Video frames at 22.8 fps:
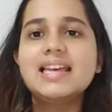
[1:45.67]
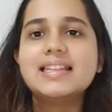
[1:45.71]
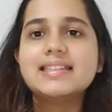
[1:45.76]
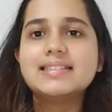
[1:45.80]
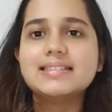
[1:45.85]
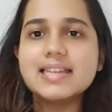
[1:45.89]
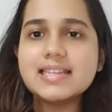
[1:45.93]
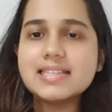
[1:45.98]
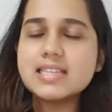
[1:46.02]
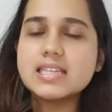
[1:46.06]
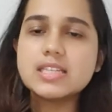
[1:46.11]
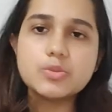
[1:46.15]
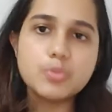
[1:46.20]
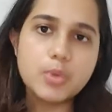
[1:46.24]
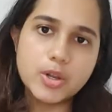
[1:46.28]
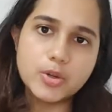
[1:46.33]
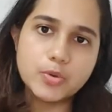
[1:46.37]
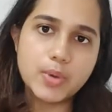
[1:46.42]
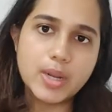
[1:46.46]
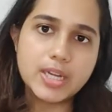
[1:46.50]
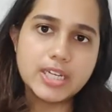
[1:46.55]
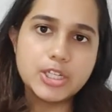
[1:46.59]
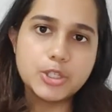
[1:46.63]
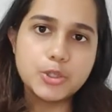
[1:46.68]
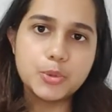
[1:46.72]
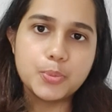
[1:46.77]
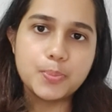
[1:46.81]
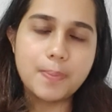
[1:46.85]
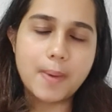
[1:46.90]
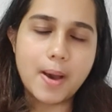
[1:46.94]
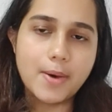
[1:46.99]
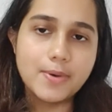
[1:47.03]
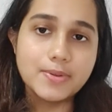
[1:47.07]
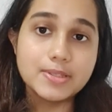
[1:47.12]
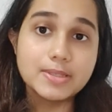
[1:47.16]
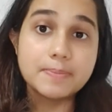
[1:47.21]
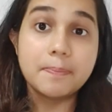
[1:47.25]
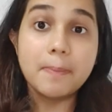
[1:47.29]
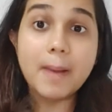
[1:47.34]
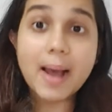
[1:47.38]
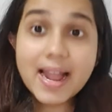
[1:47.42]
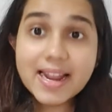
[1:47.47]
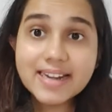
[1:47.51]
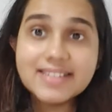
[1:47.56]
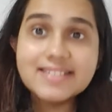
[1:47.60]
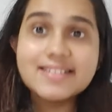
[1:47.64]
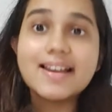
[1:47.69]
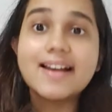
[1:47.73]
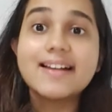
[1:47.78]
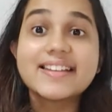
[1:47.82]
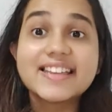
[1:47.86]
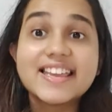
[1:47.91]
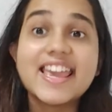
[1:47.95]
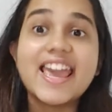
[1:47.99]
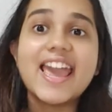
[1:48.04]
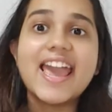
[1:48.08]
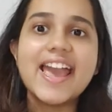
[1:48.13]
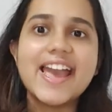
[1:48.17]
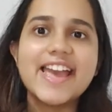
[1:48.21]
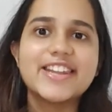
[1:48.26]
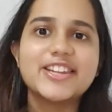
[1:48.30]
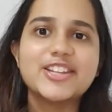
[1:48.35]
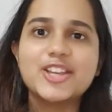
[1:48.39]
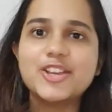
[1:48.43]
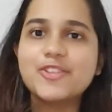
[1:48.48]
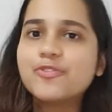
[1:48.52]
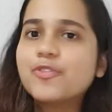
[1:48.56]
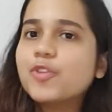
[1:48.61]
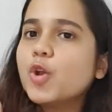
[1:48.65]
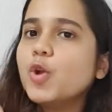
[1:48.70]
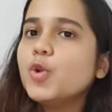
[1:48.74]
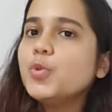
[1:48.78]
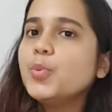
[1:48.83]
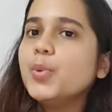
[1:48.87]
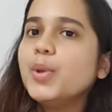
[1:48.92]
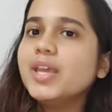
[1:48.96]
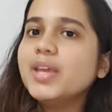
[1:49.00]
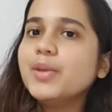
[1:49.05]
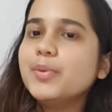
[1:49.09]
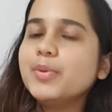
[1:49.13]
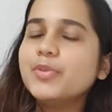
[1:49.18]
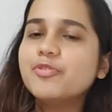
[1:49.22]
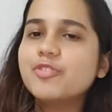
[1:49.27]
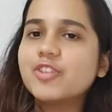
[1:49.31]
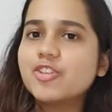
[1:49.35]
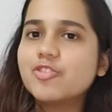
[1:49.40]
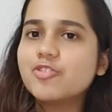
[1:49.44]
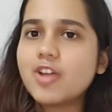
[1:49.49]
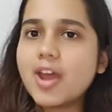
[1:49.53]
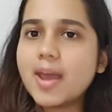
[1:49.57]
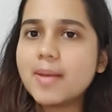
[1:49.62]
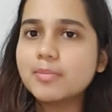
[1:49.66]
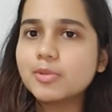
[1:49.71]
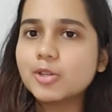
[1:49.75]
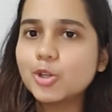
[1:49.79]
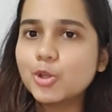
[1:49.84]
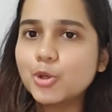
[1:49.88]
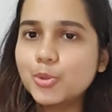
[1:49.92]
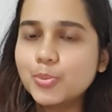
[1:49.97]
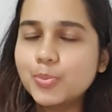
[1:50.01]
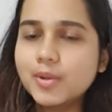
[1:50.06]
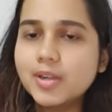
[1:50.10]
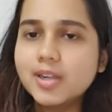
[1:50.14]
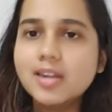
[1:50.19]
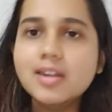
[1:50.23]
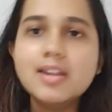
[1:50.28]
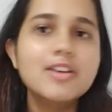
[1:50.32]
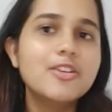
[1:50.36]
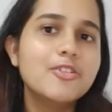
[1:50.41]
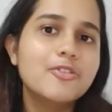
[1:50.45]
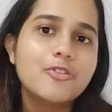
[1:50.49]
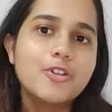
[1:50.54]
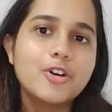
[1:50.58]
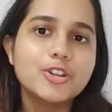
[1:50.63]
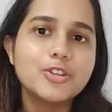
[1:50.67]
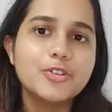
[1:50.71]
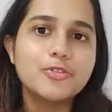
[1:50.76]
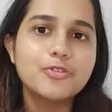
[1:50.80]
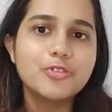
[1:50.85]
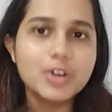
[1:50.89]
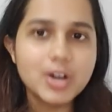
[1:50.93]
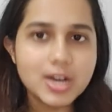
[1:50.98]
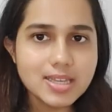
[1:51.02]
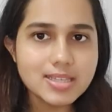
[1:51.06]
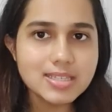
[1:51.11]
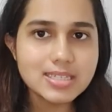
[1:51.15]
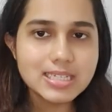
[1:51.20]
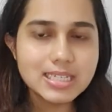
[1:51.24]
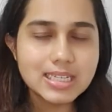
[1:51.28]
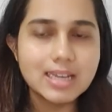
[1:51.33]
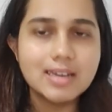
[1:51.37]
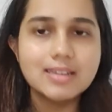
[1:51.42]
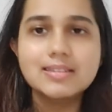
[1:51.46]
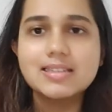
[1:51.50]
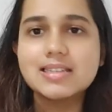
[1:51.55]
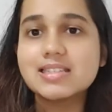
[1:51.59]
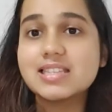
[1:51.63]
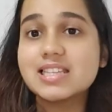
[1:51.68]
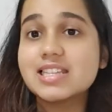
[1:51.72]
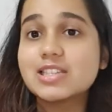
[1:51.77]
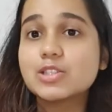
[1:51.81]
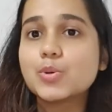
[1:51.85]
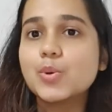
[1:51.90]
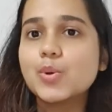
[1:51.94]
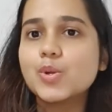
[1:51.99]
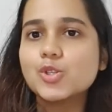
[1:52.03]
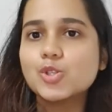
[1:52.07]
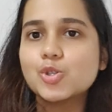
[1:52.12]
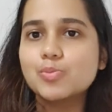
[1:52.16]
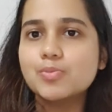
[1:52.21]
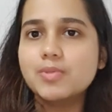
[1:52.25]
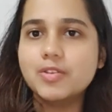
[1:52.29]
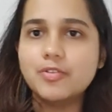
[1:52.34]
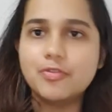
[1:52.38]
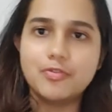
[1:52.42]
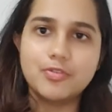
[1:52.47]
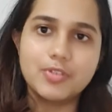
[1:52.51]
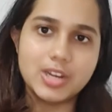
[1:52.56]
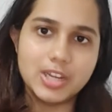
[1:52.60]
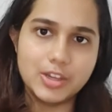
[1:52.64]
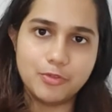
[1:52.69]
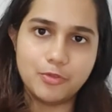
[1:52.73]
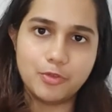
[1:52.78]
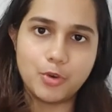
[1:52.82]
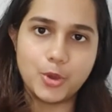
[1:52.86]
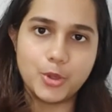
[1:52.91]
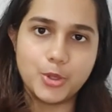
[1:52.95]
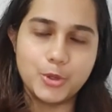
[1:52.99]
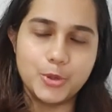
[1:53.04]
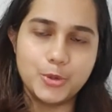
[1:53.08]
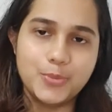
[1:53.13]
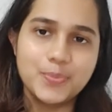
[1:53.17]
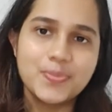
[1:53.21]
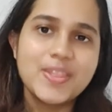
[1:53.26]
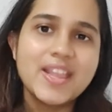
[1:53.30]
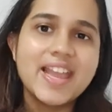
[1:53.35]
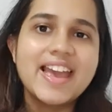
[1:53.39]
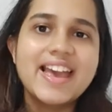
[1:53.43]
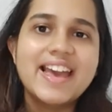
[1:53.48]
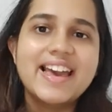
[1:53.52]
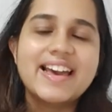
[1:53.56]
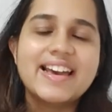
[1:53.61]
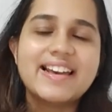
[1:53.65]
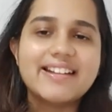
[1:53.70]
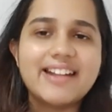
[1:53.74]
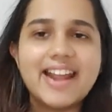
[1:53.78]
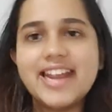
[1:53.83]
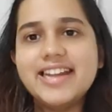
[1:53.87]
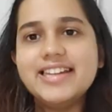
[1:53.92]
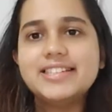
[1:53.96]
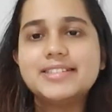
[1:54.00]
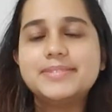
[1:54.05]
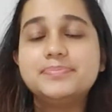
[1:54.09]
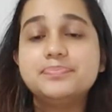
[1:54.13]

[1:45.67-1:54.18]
This is £122, but again, if you're doing with FinTram Global for the first year, this is going to be free for you, right?